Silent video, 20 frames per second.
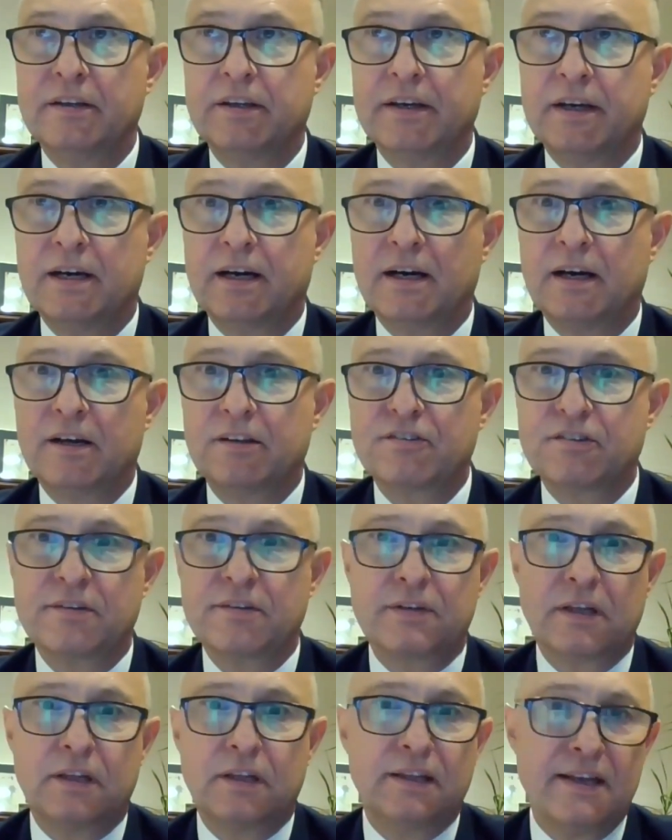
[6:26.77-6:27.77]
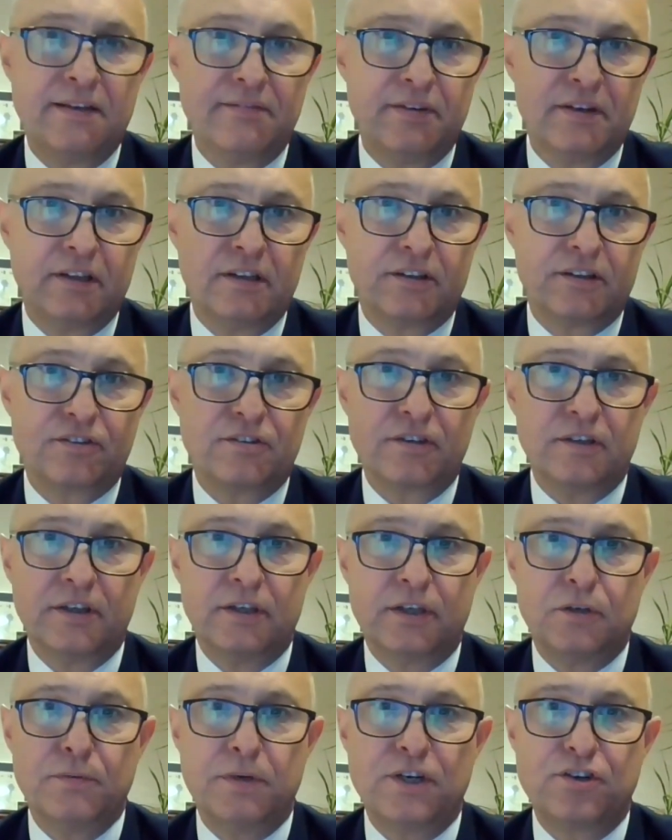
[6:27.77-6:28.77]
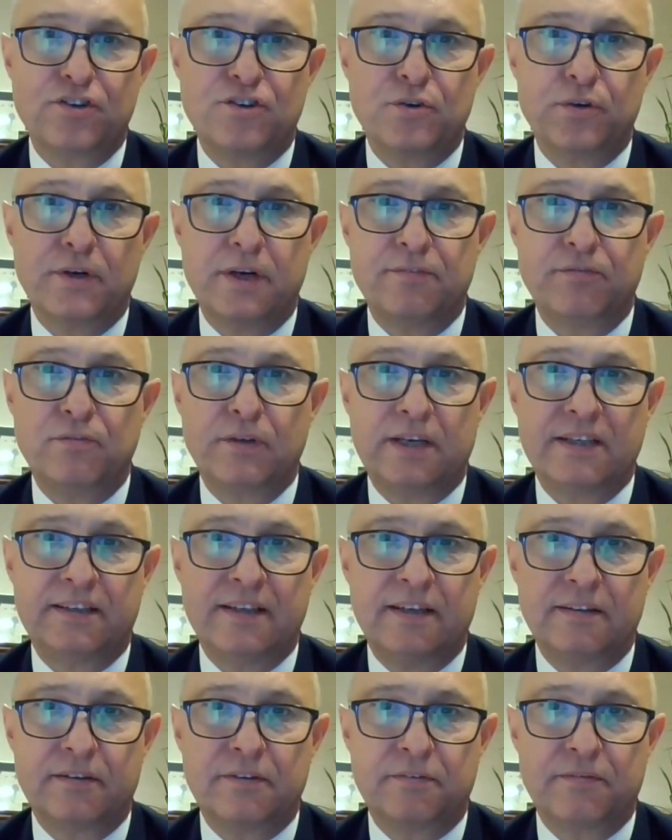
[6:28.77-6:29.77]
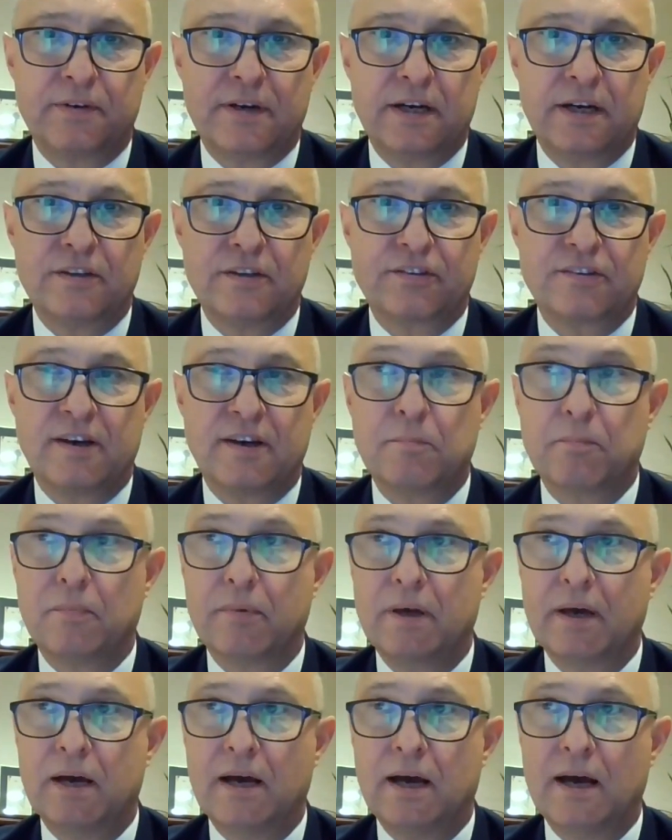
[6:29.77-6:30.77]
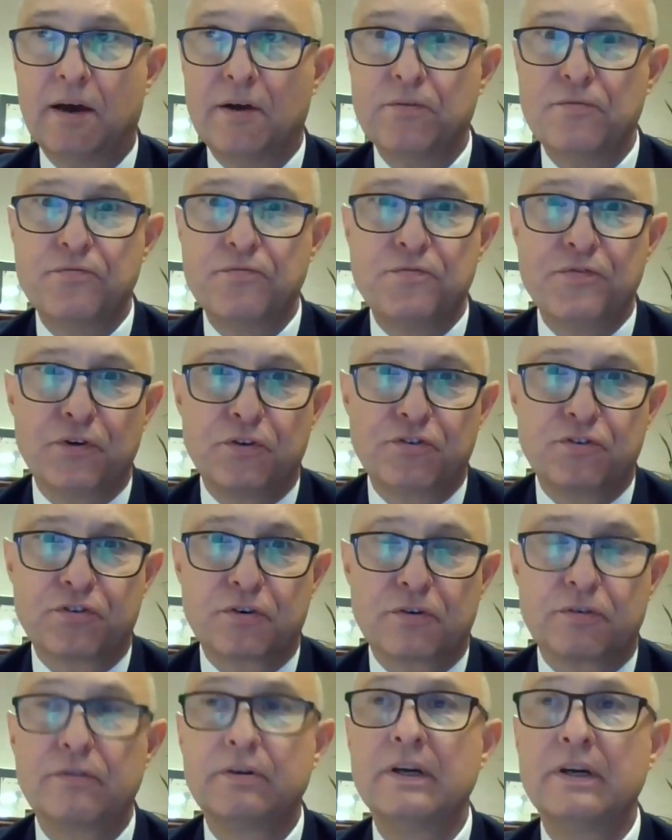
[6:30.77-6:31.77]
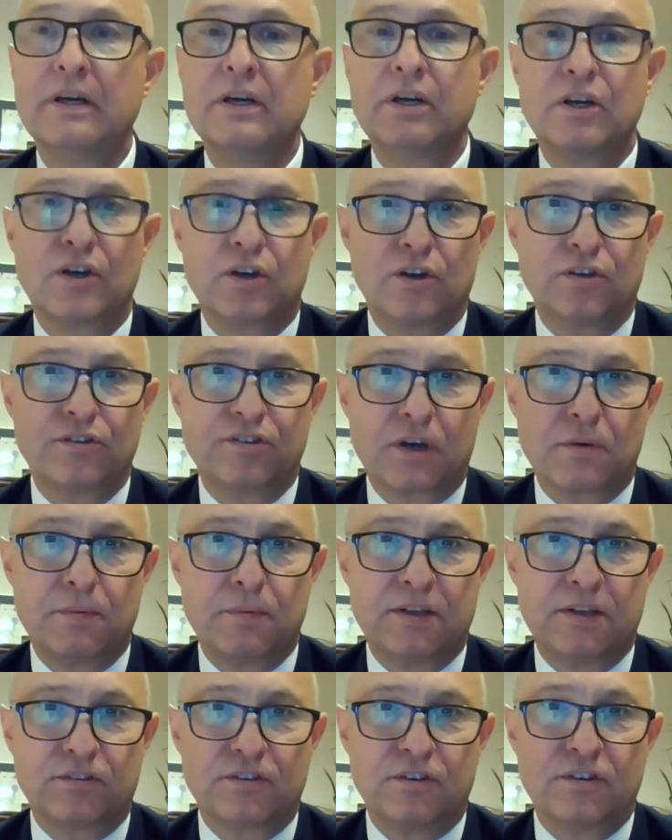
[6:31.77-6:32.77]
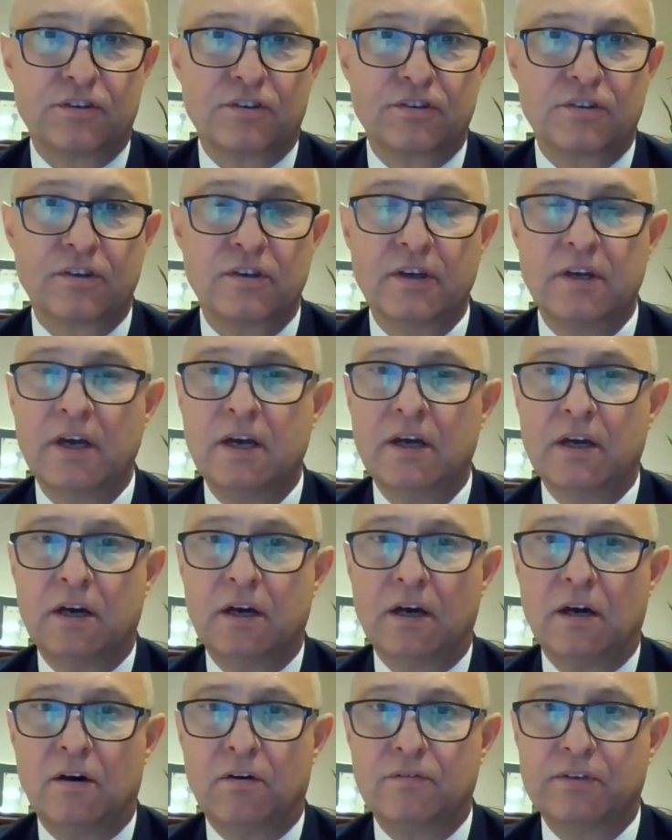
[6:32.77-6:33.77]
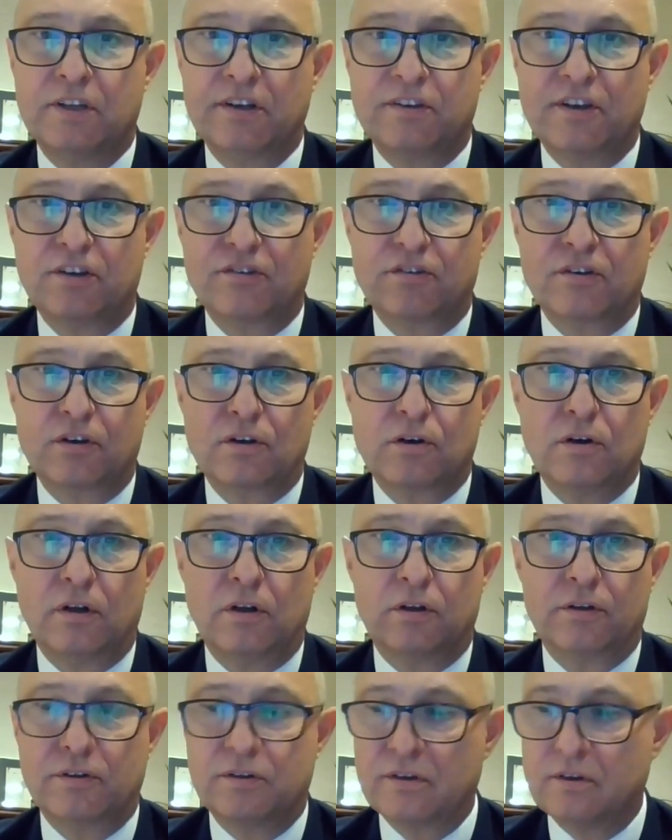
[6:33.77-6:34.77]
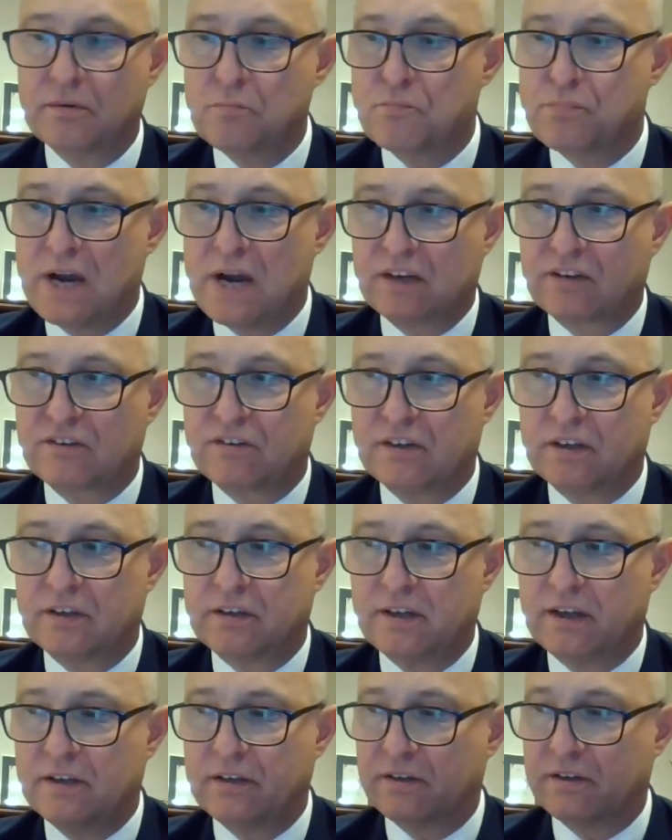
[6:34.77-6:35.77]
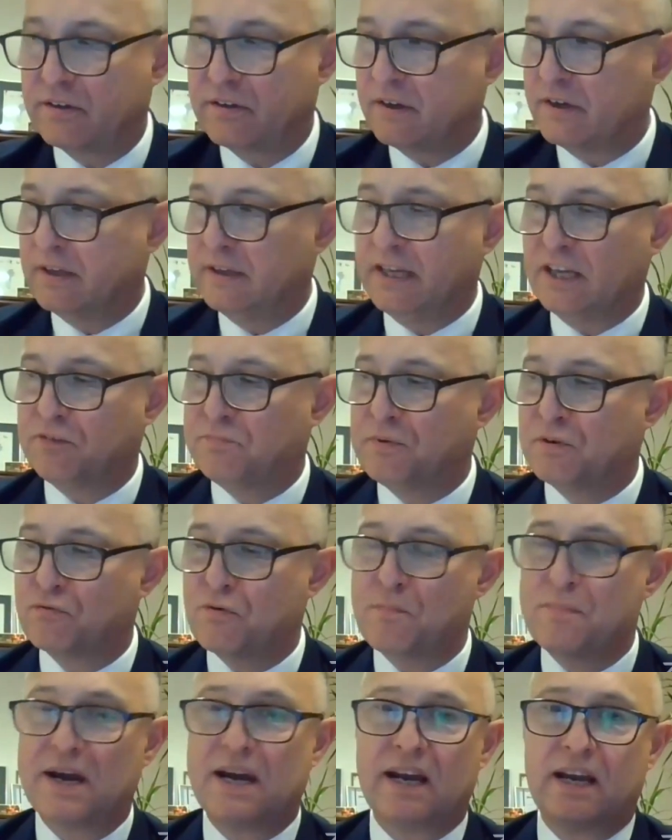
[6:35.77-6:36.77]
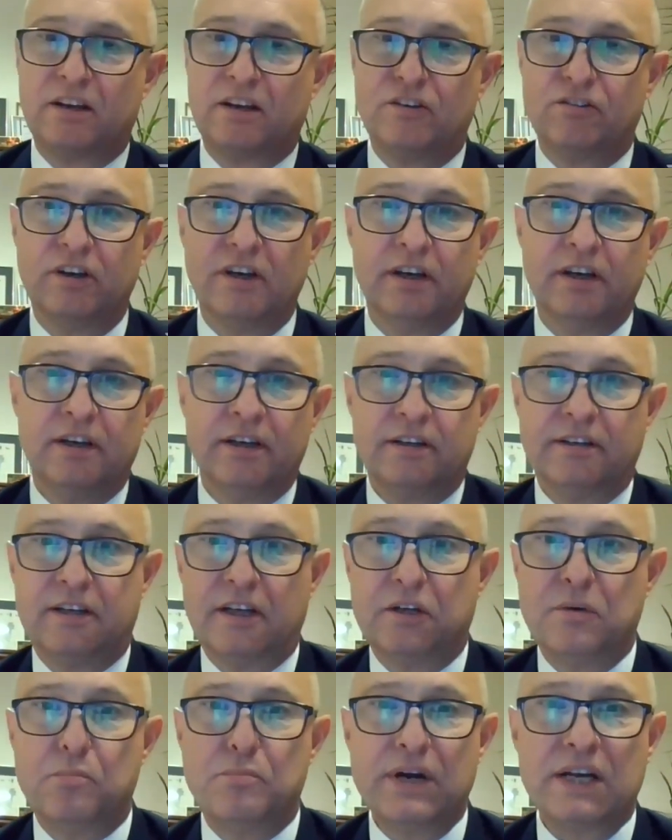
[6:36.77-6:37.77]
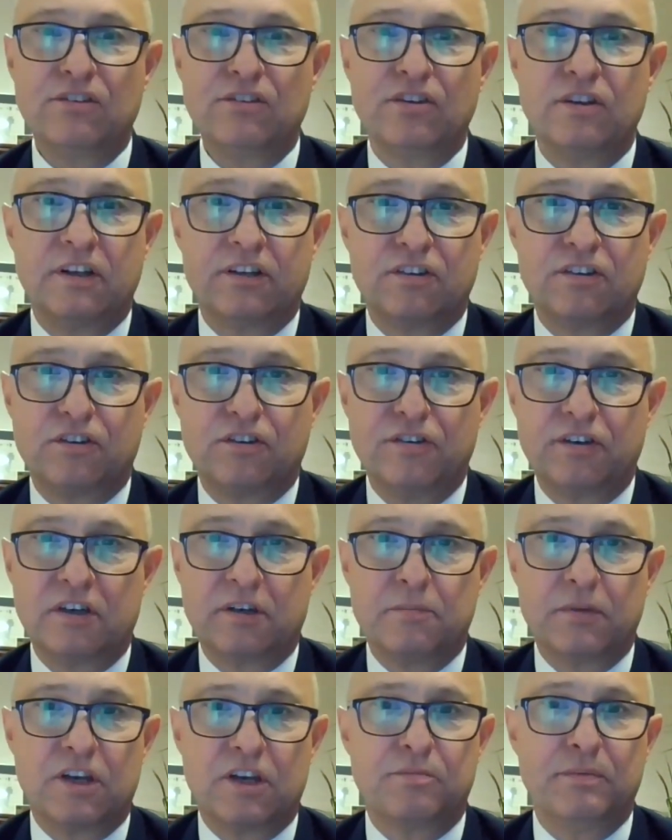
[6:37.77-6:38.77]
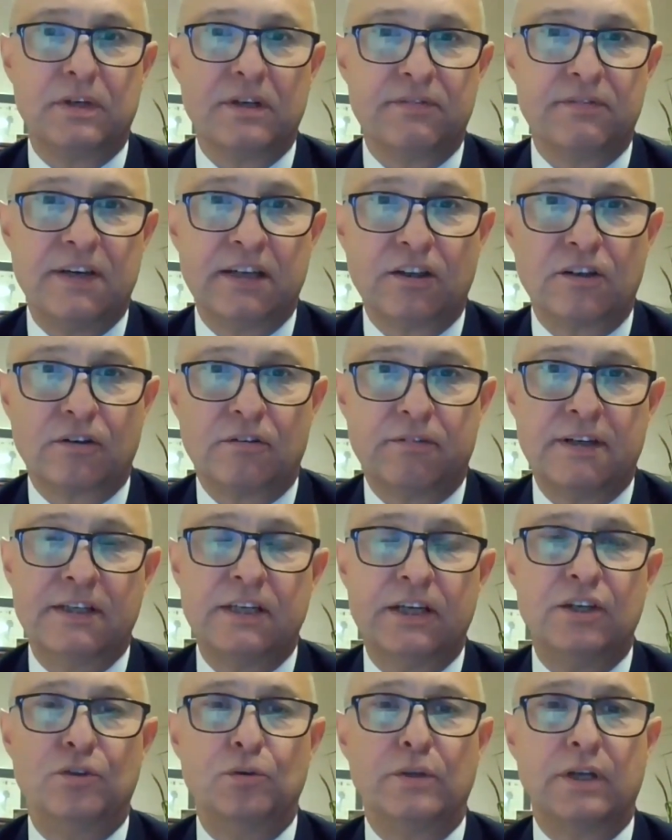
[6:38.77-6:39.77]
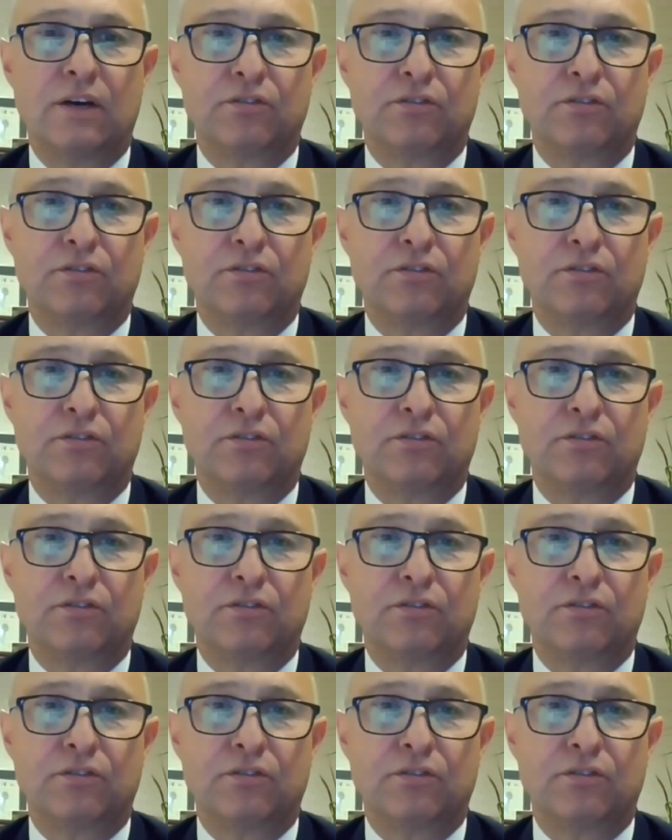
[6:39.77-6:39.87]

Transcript: there are several levels in which you have to identify some future consequences of a decision called Brexit. And let me remind that the Brexit as a term has been invented already in